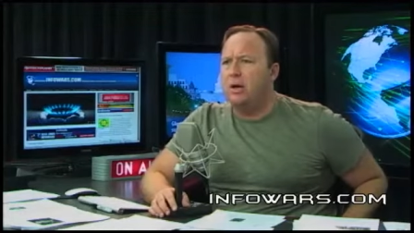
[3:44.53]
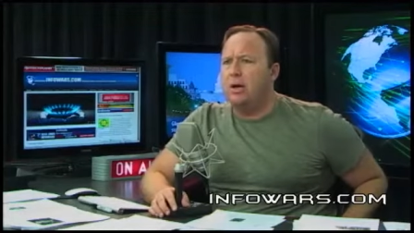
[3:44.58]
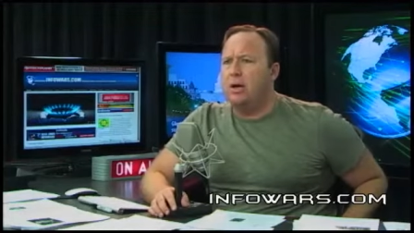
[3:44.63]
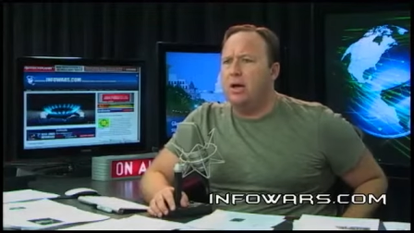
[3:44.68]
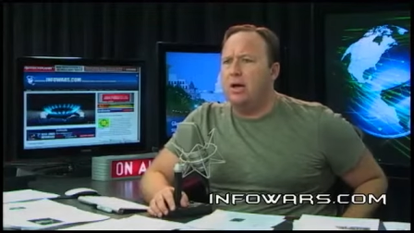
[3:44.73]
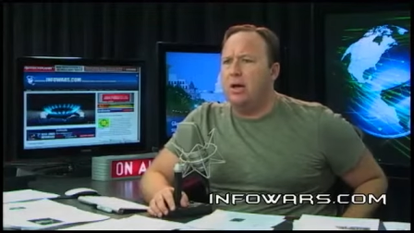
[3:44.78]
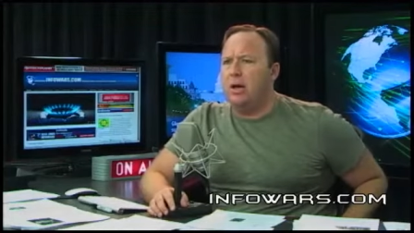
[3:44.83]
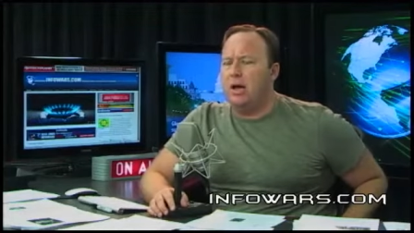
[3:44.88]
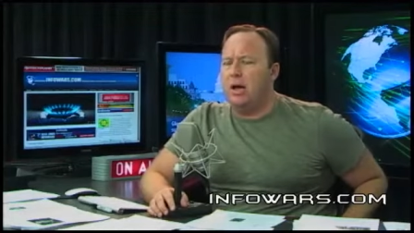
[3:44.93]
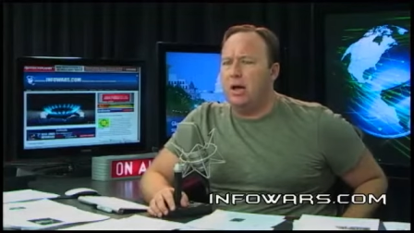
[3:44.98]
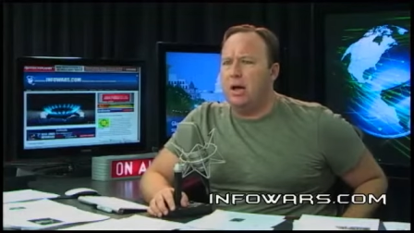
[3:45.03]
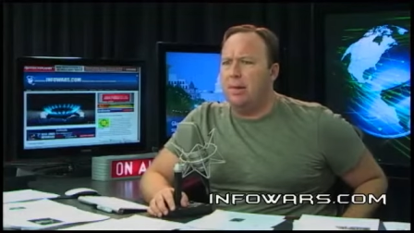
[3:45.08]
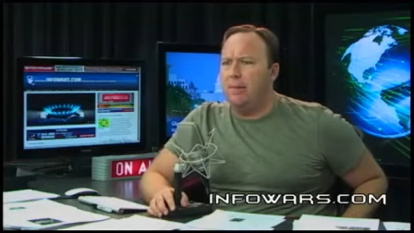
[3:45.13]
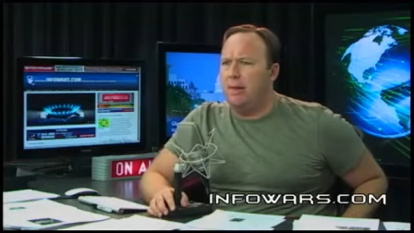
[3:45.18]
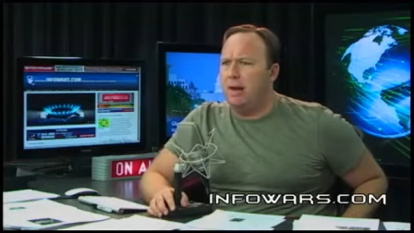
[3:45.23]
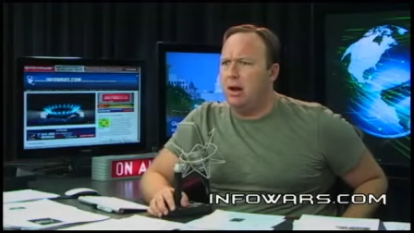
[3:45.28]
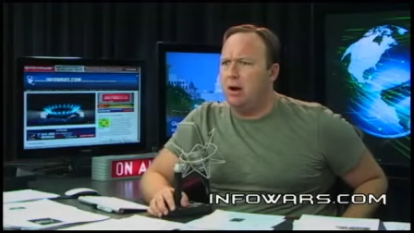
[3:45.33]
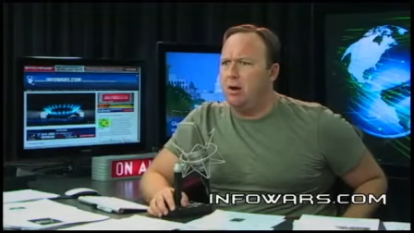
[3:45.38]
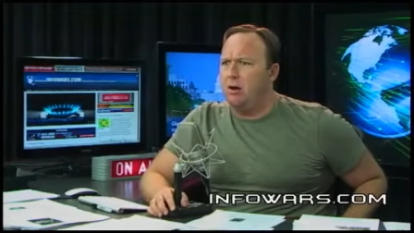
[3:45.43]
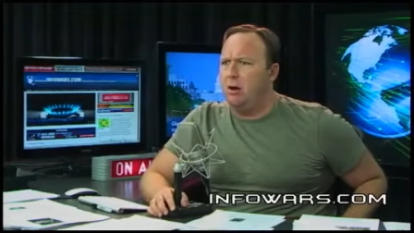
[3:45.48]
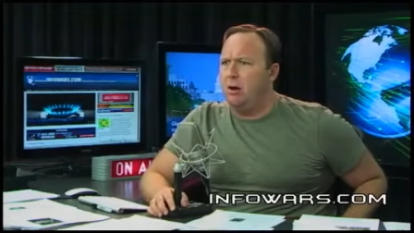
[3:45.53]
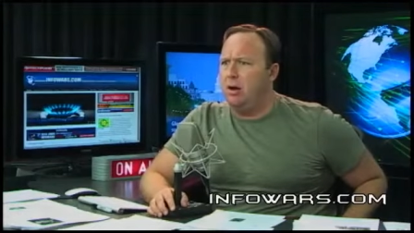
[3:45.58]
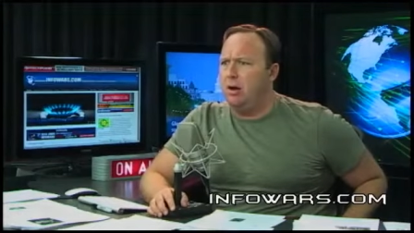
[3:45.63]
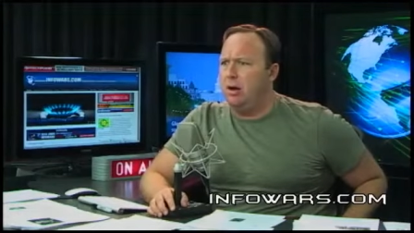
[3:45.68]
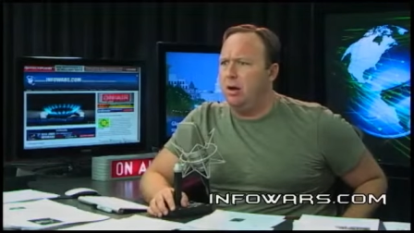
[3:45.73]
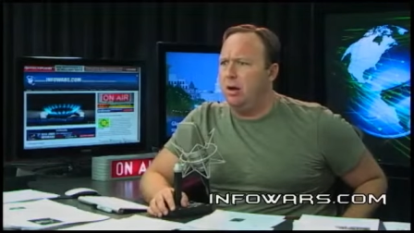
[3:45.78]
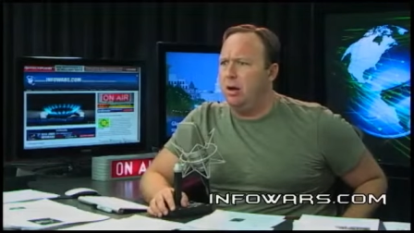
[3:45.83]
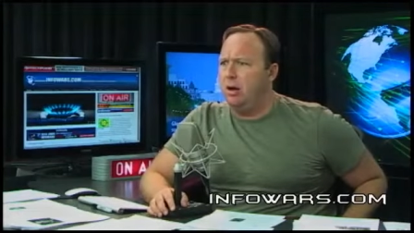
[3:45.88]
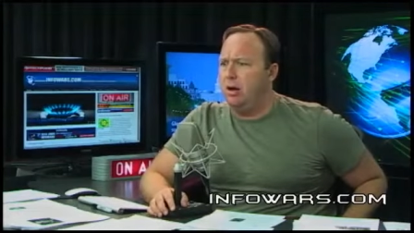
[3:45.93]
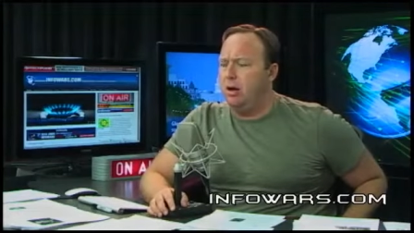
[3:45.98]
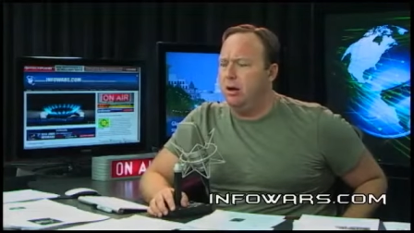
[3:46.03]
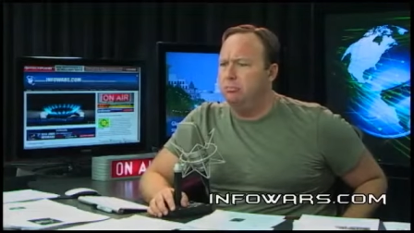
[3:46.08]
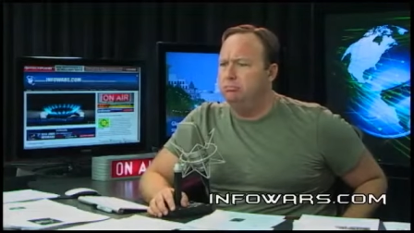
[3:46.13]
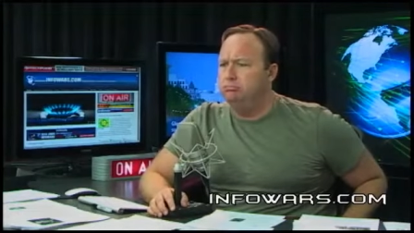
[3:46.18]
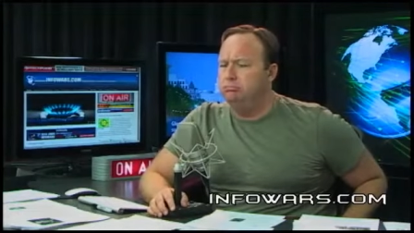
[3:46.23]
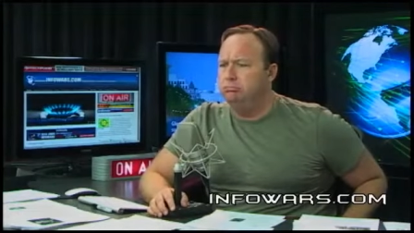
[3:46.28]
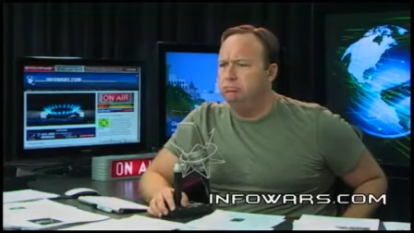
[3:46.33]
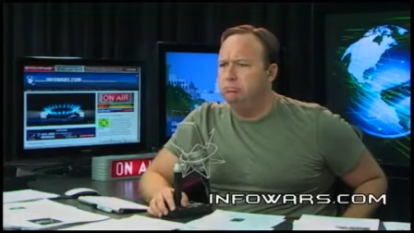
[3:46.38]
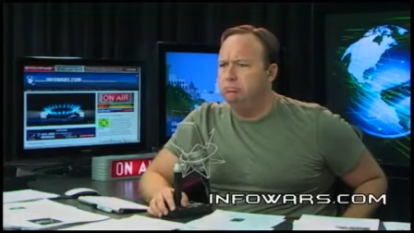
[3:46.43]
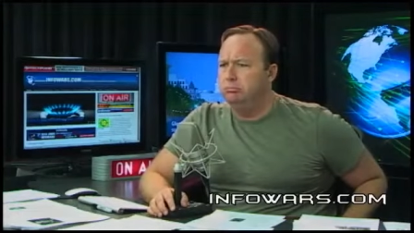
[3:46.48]
And, and, then I heard a,
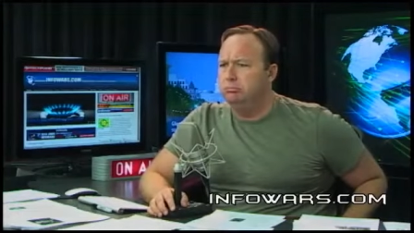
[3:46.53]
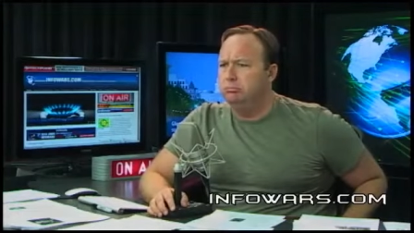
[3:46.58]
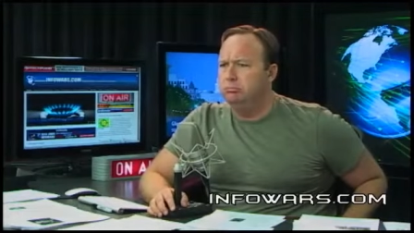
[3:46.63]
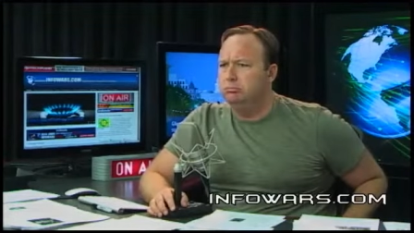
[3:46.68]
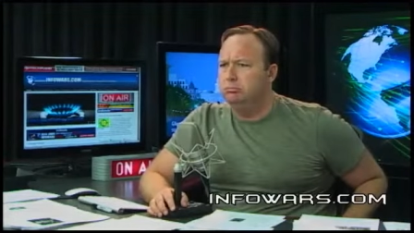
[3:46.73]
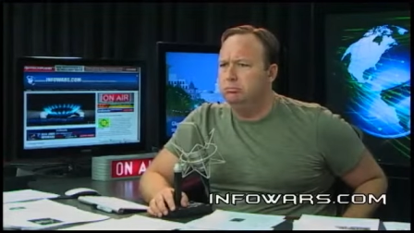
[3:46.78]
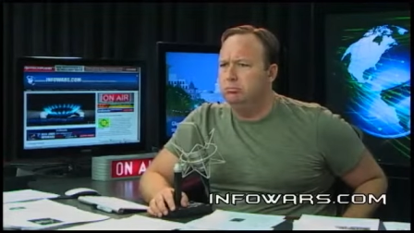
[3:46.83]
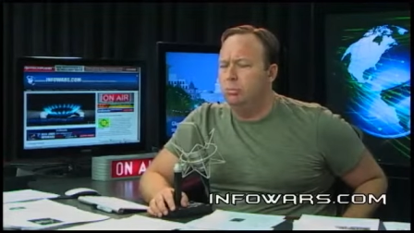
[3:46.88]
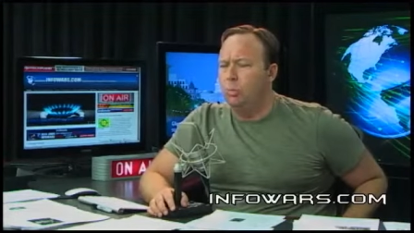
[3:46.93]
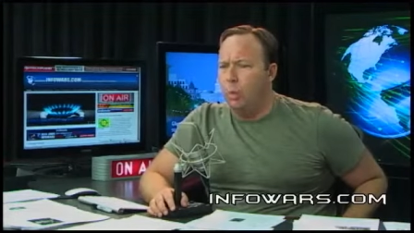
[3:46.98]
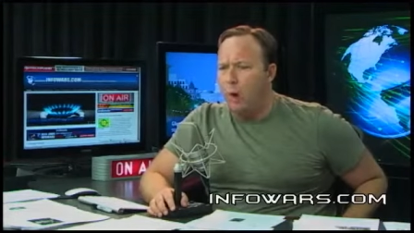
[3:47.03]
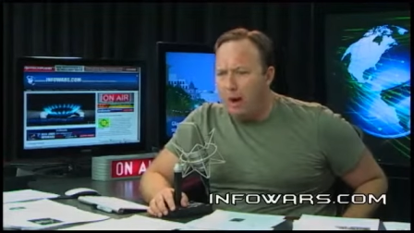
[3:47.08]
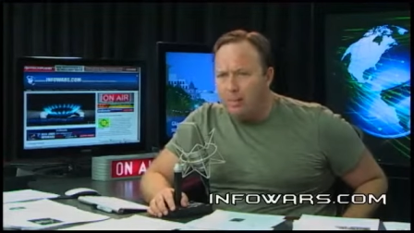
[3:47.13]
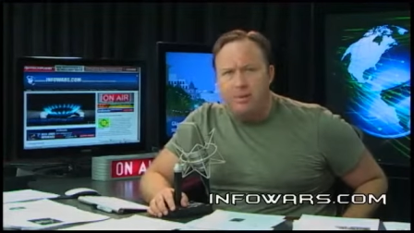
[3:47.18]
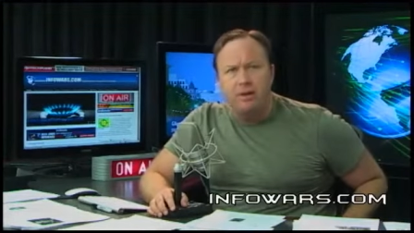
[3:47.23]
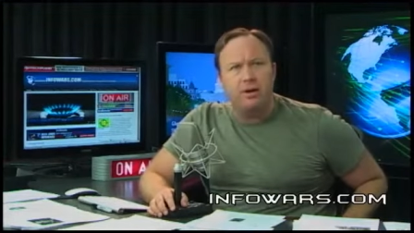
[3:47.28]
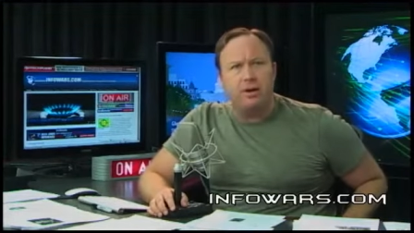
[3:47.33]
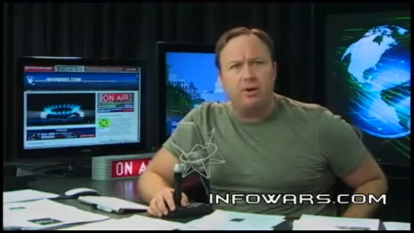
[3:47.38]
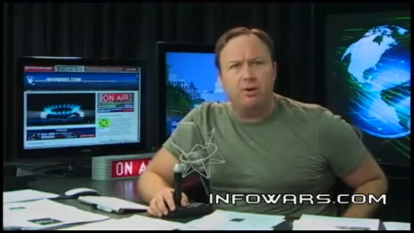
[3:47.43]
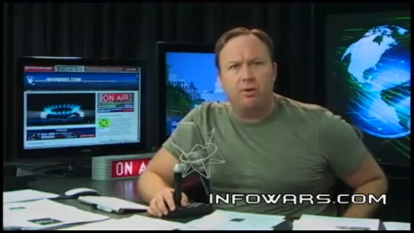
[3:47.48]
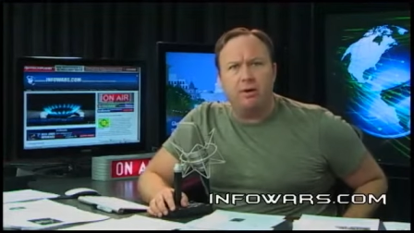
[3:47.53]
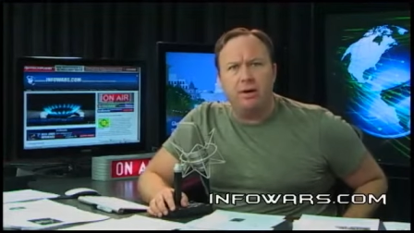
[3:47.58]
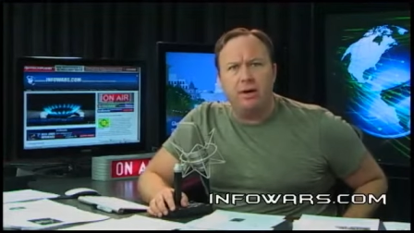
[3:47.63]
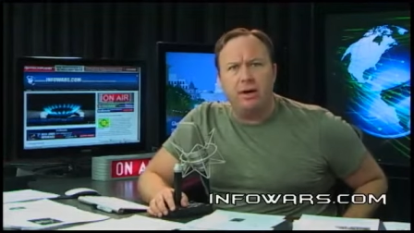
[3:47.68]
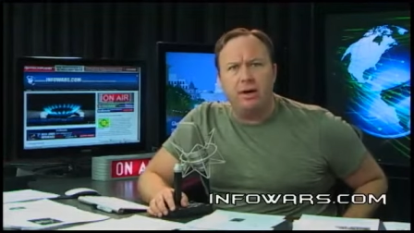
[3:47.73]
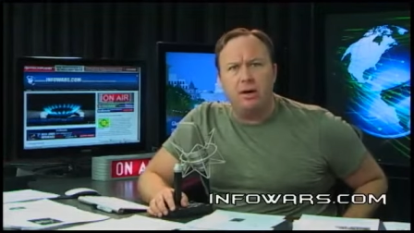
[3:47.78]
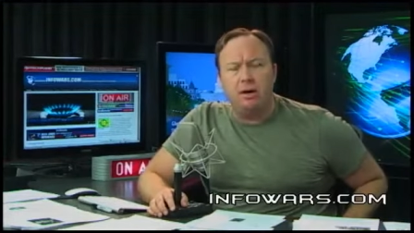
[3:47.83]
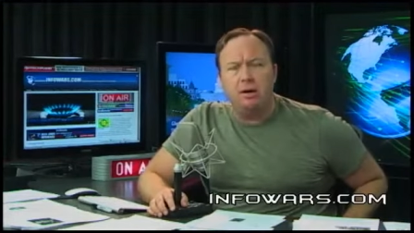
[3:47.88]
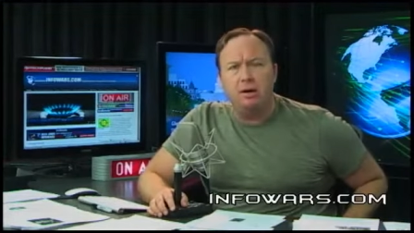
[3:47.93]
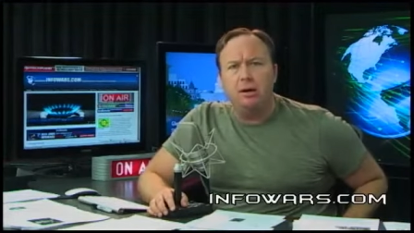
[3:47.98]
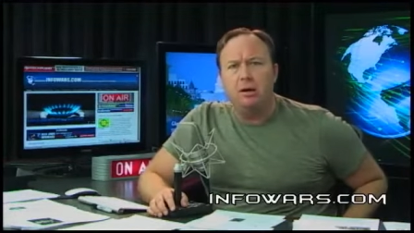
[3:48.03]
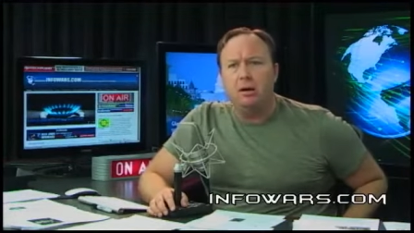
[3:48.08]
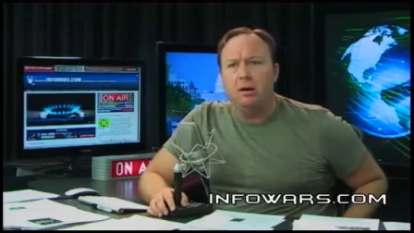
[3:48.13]
a woman agree.